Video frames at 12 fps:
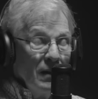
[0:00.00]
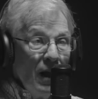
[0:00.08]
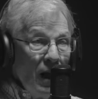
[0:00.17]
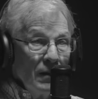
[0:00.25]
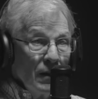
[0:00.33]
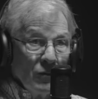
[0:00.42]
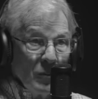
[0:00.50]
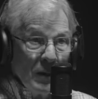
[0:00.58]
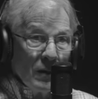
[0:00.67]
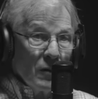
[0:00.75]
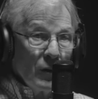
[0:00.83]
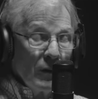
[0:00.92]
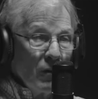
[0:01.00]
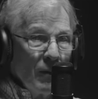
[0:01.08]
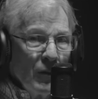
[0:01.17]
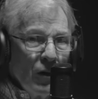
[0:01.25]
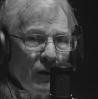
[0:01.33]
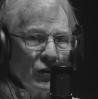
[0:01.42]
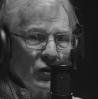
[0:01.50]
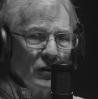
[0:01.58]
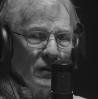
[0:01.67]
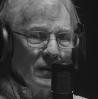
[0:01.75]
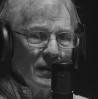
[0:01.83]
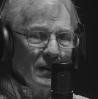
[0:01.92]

I'll never be a career Army officer.